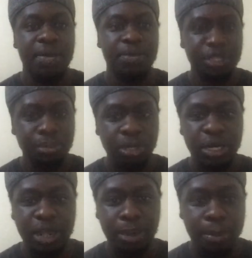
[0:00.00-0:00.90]
these modern
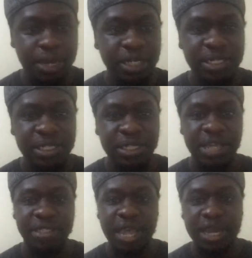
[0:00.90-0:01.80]
capabilities
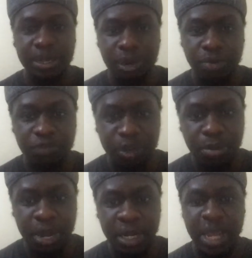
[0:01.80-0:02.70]
is tied around
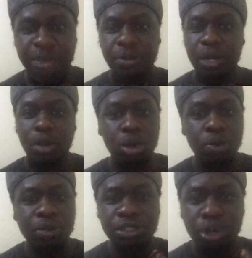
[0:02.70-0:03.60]
feedback, and you can
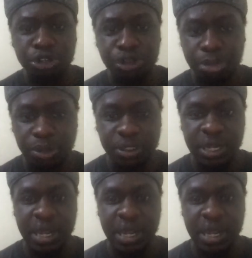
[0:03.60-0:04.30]
always contribute